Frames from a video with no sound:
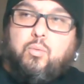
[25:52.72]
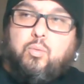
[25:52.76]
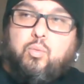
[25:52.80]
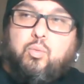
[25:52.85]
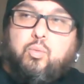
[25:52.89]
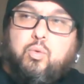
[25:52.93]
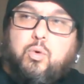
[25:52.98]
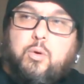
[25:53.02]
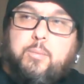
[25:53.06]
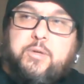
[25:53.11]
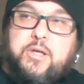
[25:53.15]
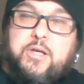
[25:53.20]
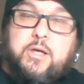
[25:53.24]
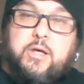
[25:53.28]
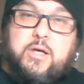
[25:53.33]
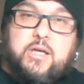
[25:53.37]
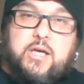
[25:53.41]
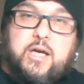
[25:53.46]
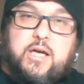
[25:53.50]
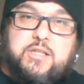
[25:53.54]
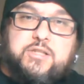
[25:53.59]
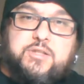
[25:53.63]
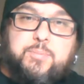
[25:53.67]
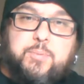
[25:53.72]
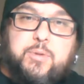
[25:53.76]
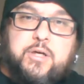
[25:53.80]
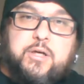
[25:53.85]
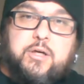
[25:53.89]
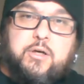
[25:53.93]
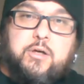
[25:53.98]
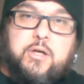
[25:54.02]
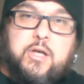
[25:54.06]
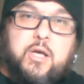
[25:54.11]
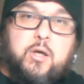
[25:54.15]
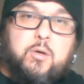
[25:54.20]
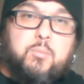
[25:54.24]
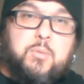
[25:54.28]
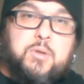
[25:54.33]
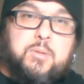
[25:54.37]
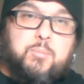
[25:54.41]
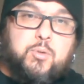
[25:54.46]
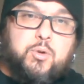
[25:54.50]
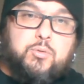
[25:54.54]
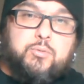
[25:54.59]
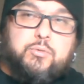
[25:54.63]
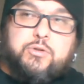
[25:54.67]
woman, a cosplayer,
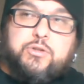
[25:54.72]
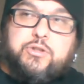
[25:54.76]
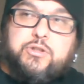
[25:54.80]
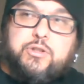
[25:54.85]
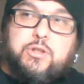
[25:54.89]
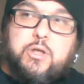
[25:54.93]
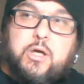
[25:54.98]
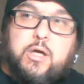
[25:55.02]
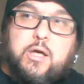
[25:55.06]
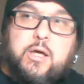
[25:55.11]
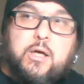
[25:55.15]
Naomi Moons,